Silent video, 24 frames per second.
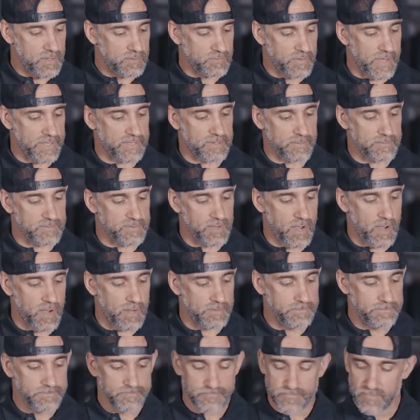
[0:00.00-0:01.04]
Light comes
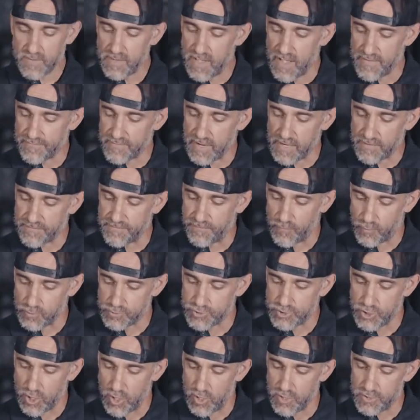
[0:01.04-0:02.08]
on, I've got a full
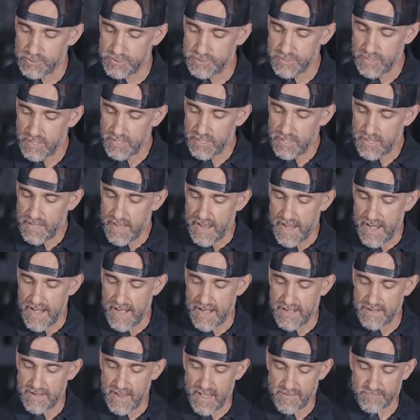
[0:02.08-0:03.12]
charge,
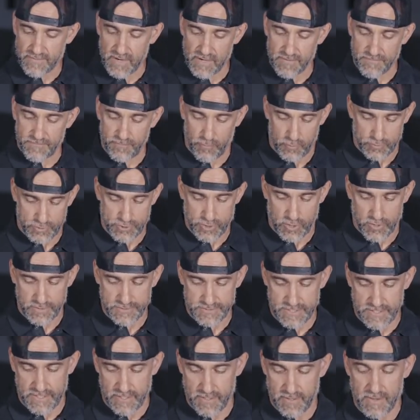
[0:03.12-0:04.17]
and I've got a full
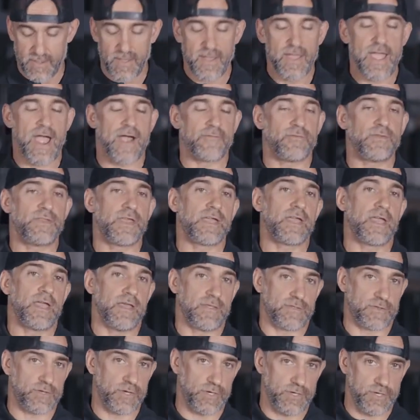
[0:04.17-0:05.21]
charge here. Everything
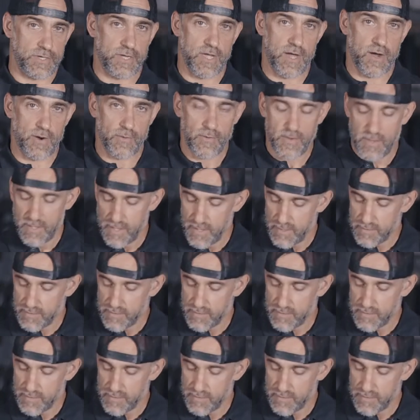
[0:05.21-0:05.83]
is good to go.